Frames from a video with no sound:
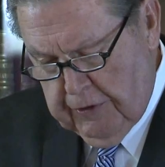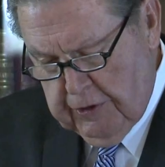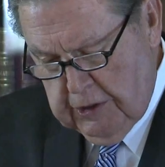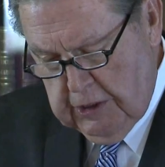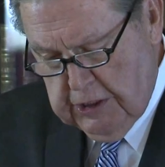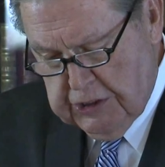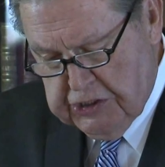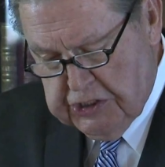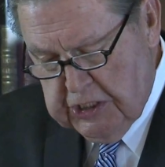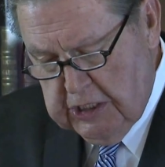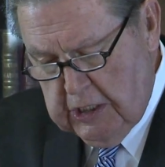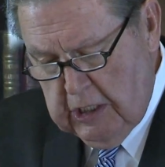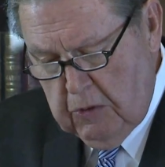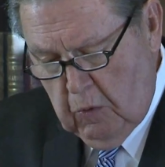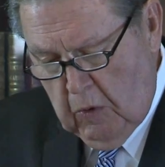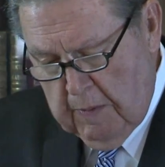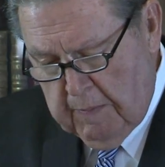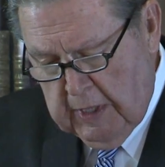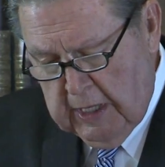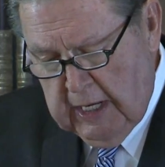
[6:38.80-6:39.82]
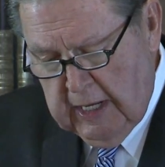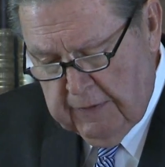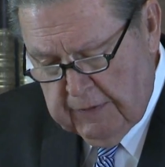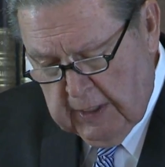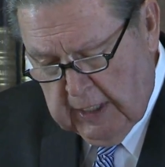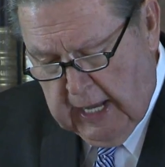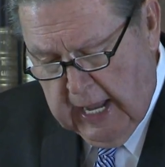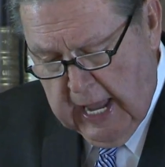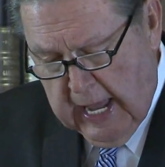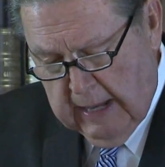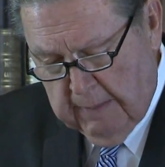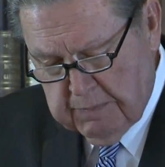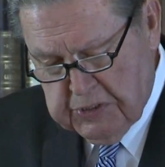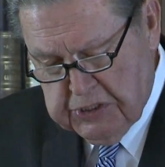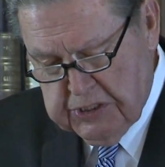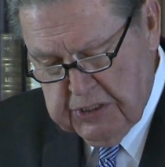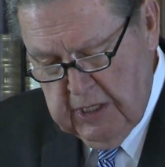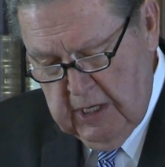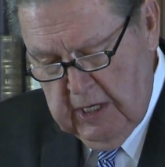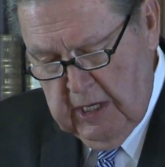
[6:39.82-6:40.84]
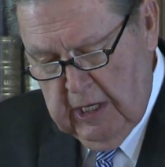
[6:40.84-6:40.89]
the Yazidi women in the camps